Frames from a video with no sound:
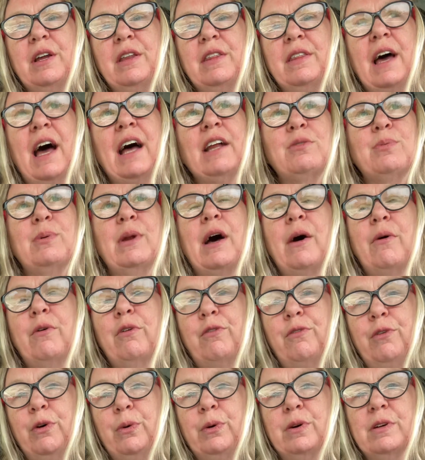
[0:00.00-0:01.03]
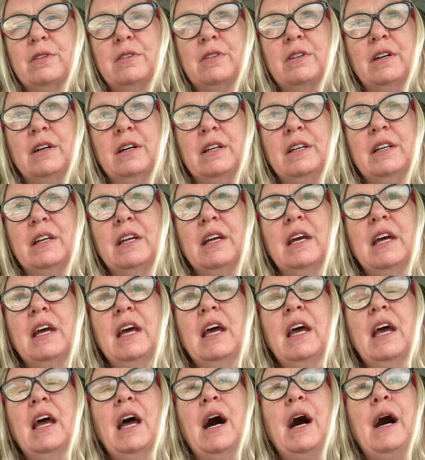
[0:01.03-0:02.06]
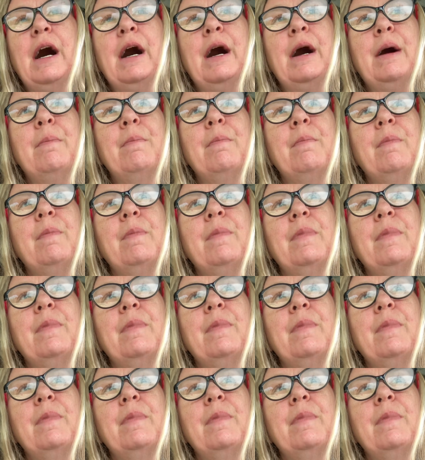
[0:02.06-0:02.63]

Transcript: That's what I was focused on. Um,